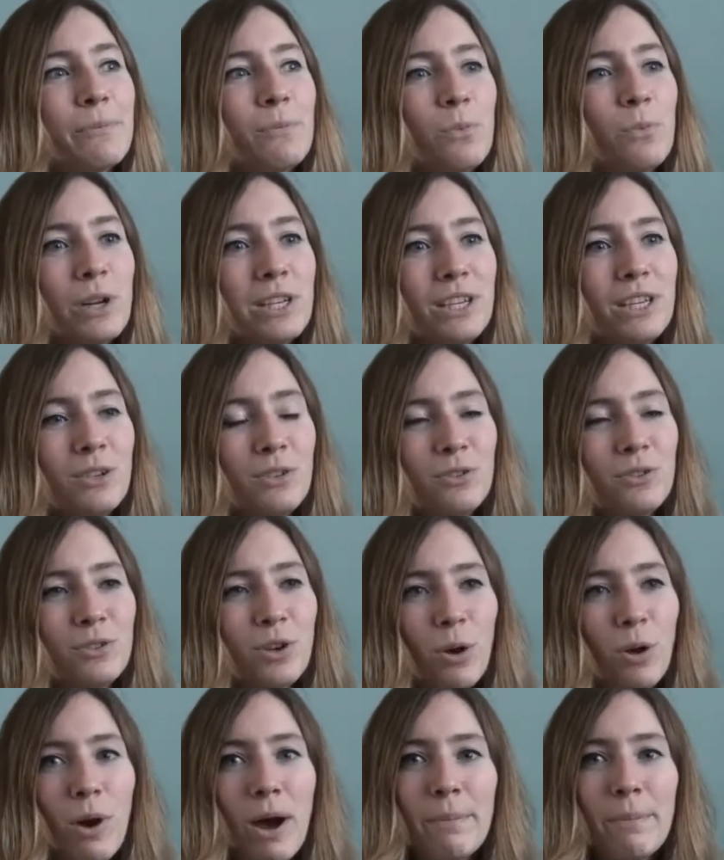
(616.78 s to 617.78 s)
When you
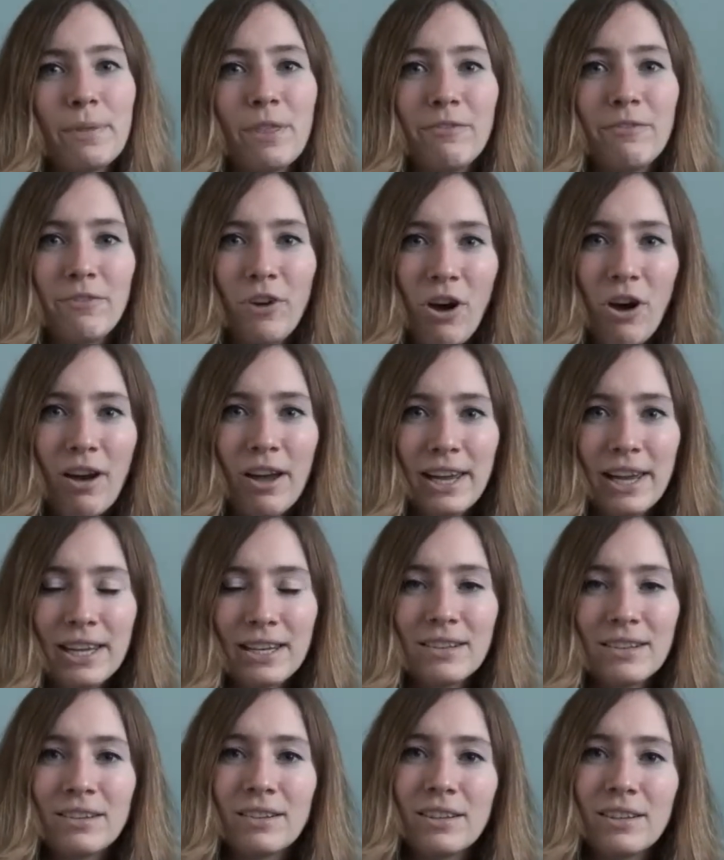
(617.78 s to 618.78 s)
go up the
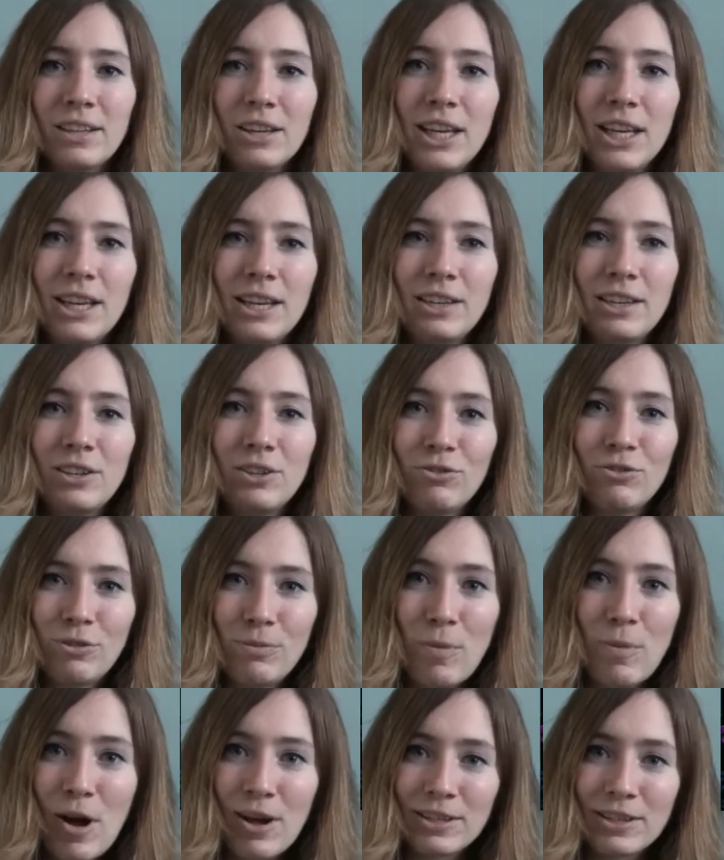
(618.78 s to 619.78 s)
vine in the
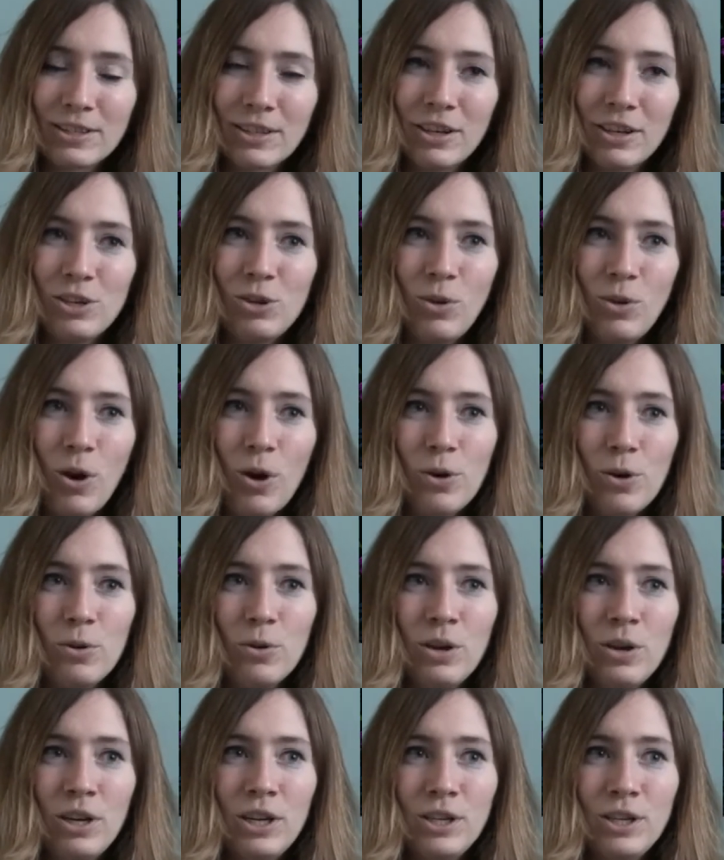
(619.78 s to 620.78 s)
remaster, you go
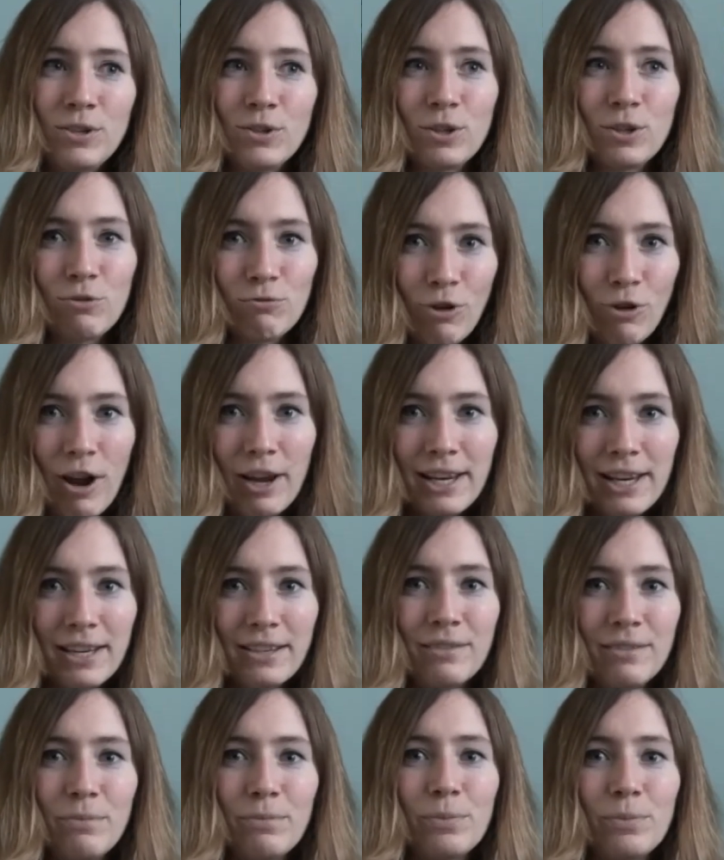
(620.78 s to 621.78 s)
to the right,
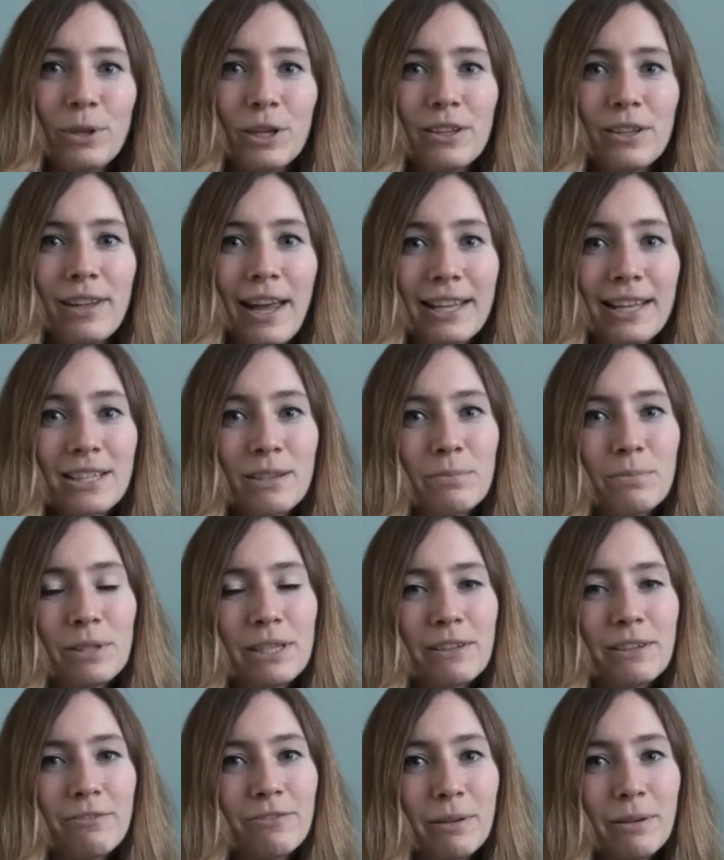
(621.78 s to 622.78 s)
but that's
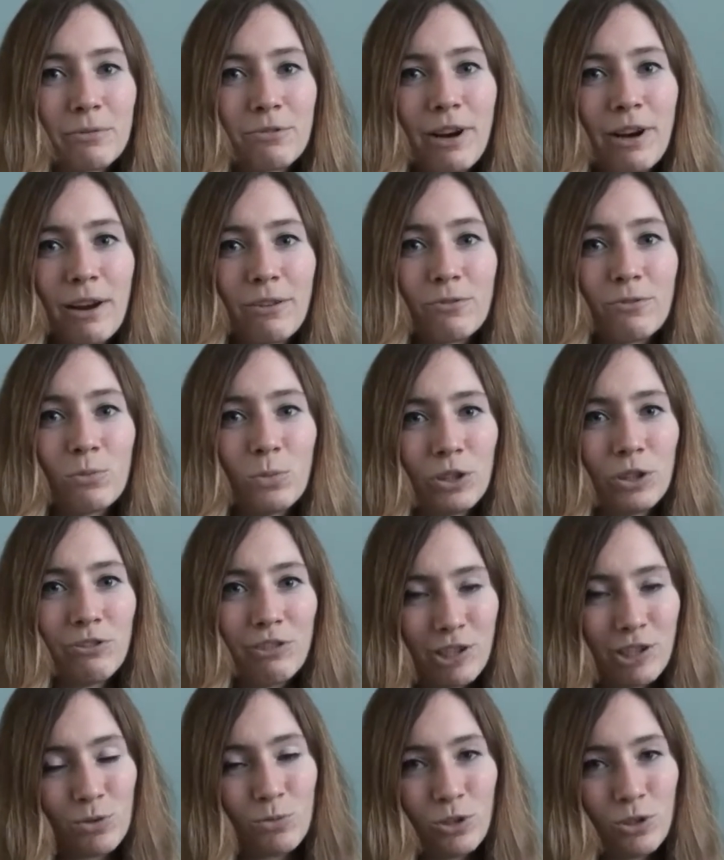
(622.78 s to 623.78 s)
completely flipped around from what the
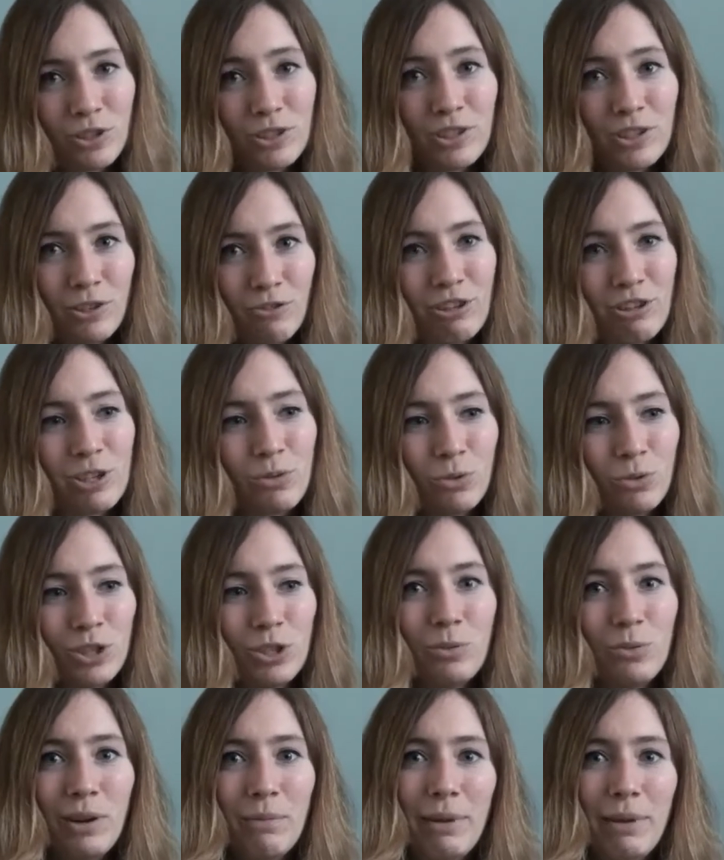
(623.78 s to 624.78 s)
original was, because in the original one
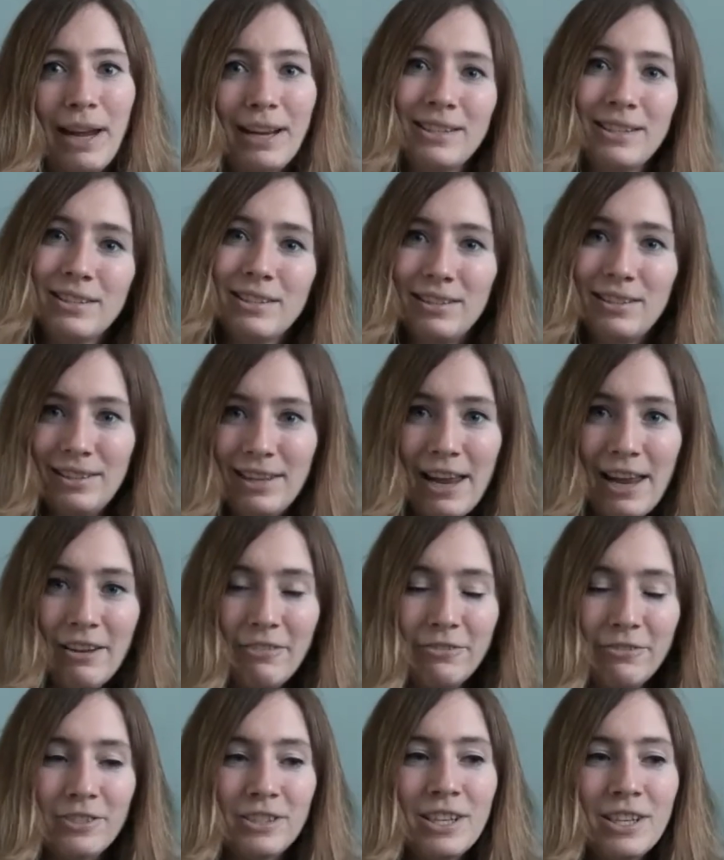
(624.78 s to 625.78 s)
you went back to the
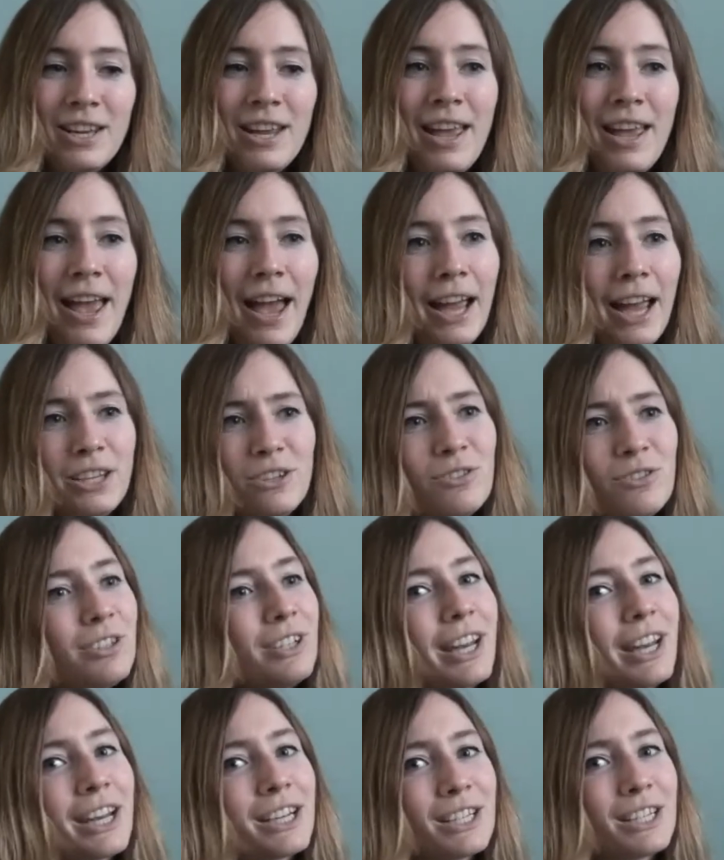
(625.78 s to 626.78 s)
left and you
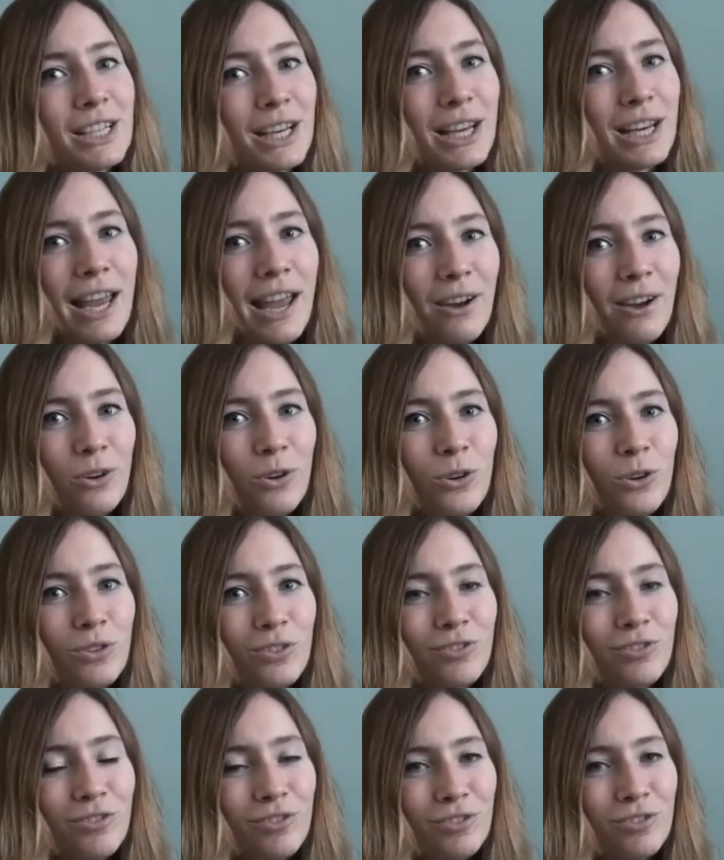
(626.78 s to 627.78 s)
didn't actually get
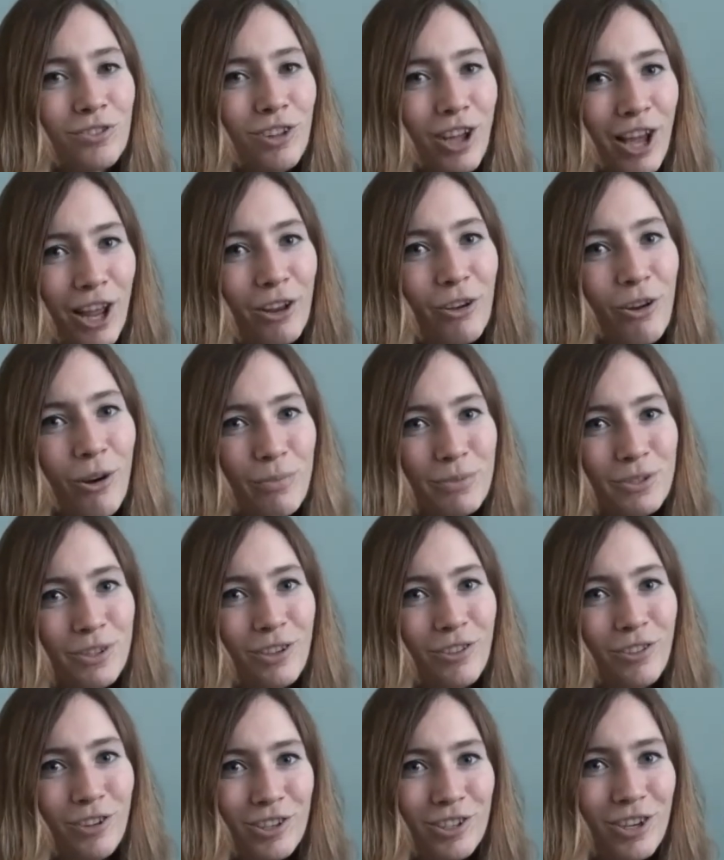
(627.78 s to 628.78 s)
on the
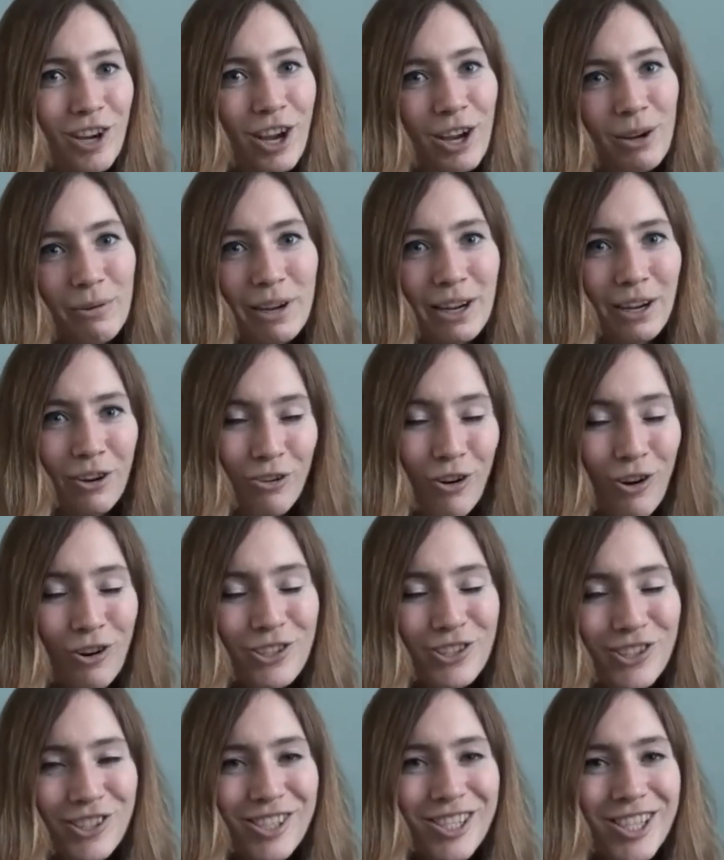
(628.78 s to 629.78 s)
helicopter the entire way
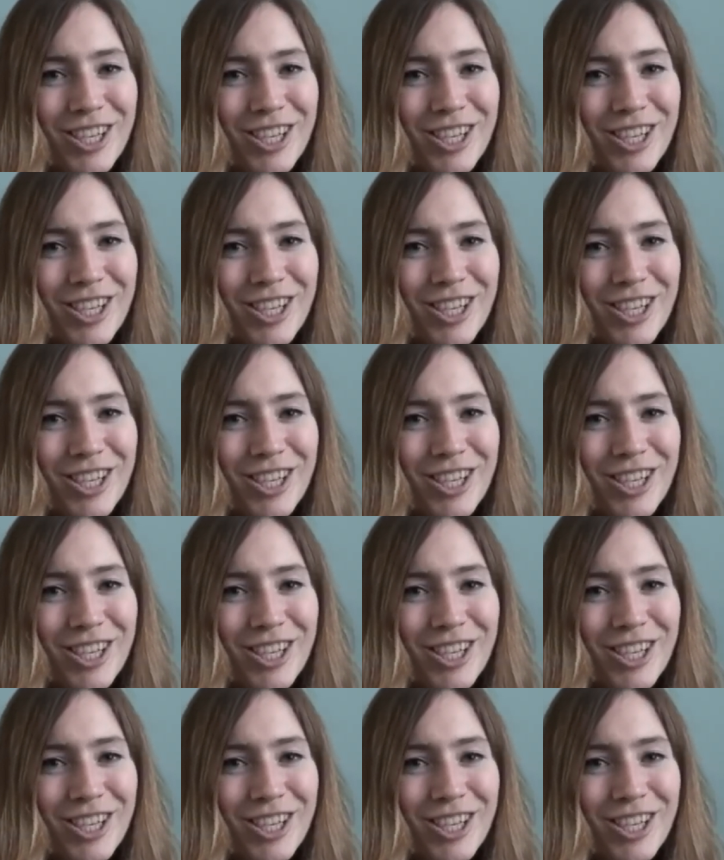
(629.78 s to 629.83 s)
across.